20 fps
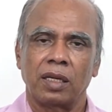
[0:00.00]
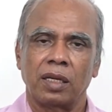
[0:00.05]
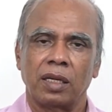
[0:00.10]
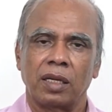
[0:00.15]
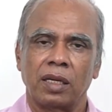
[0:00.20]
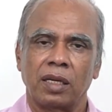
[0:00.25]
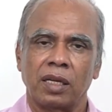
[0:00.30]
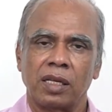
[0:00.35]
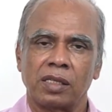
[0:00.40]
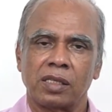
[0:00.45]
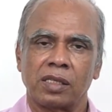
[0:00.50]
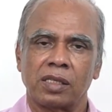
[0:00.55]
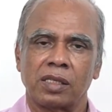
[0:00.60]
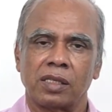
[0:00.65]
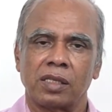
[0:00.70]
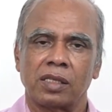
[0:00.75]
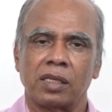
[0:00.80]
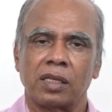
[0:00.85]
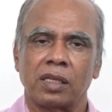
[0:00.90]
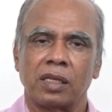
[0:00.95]
It
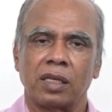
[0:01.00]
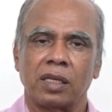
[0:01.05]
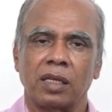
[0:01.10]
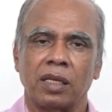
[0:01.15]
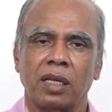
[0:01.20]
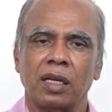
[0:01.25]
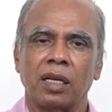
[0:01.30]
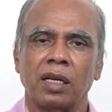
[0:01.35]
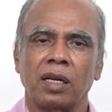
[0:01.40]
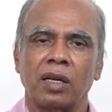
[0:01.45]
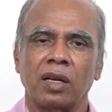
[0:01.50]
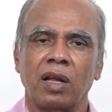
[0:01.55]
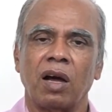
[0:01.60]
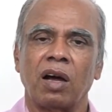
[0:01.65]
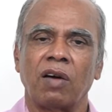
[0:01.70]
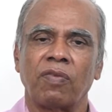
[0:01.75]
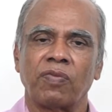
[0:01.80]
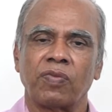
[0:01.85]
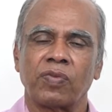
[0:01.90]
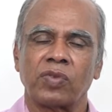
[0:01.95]
is in
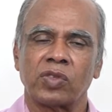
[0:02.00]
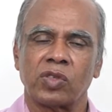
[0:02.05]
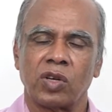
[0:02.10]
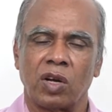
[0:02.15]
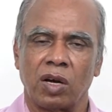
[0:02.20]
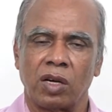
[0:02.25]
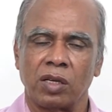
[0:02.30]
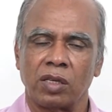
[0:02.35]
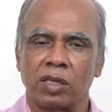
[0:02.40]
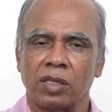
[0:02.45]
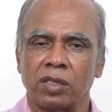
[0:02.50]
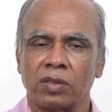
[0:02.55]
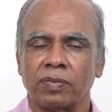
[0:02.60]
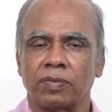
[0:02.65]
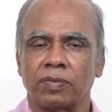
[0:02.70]
law of tort.